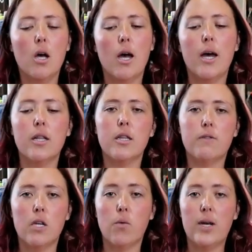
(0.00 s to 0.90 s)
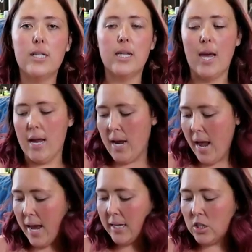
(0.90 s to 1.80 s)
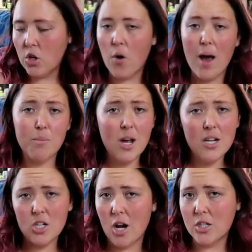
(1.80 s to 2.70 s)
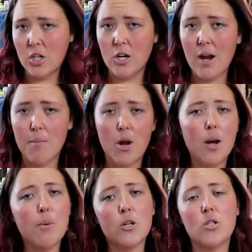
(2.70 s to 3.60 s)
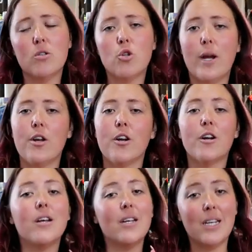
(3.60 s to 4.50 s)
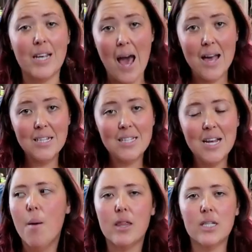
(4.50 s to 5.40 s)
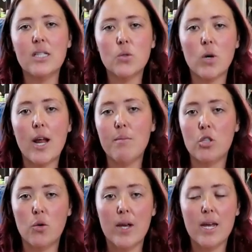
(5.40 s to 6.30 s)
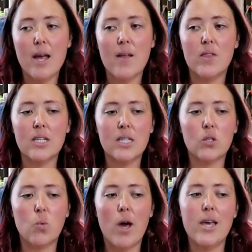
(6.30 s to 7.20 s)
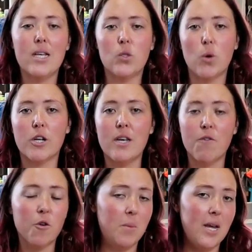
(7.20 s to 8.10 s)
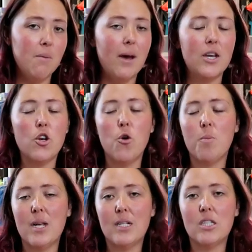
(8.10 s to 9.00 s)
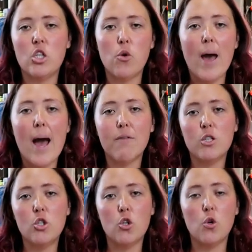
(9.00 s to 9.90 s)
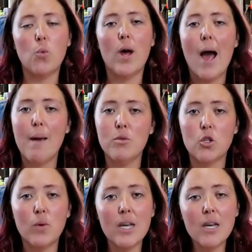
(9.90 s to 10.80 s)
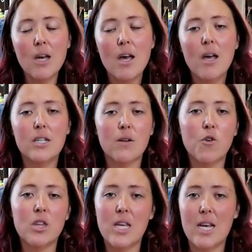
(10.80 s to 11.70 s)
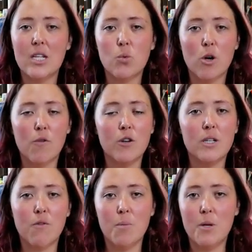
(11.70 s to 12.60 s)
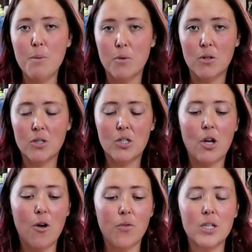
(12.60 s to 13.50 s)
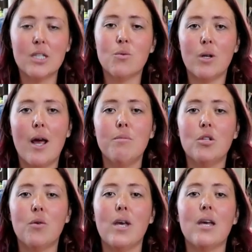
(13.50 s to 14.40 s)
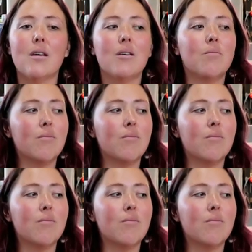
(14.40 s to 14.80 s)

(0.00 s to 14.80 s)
Uh, lifting weights again. And you know, I'm not a doctor, I'm not a personal trainer yet, but this is what I'm doing and this is what is working for me. By no means do you have to do what I'm doing. Different things work for different people. So this is what I'm doing.